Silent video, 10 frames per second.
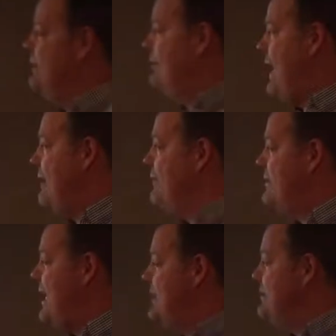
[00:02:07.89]
in
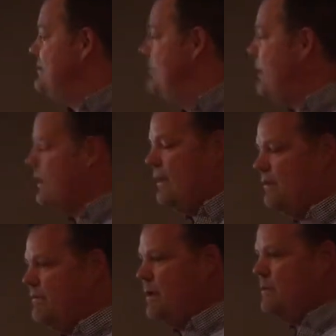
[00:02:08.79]
advertisers and
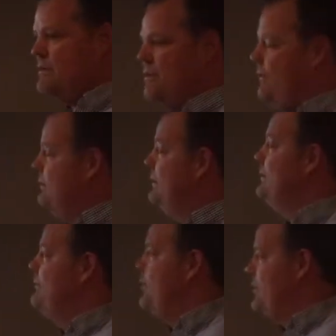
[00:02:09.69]
marketing firms. So
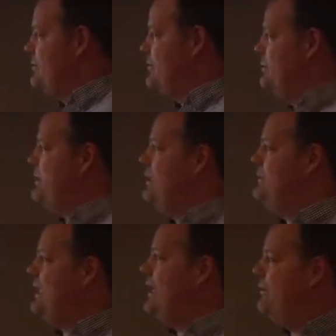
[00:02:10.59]
focus groups
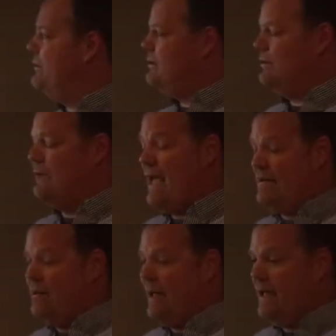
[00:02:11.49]
come together to
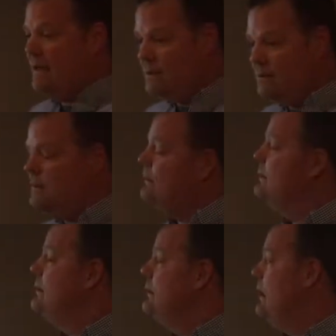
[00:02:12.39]
gather data,
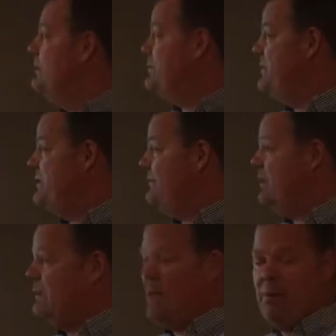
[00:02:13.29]

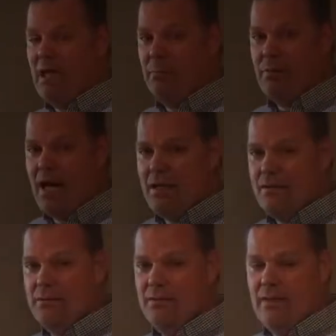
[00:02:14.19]
specifically maybe on a
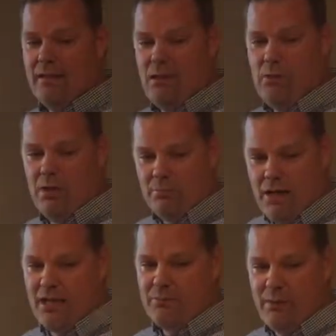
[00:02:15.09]
product, on how well a
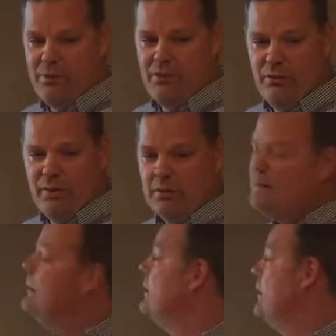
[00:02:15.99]
product might be doing
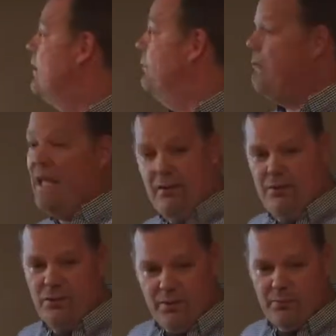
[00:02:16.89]
or may
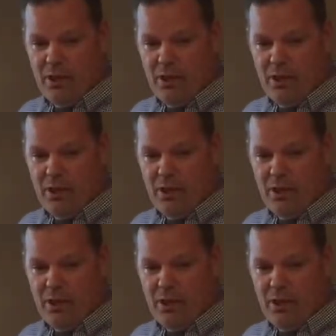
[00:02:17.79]
do in the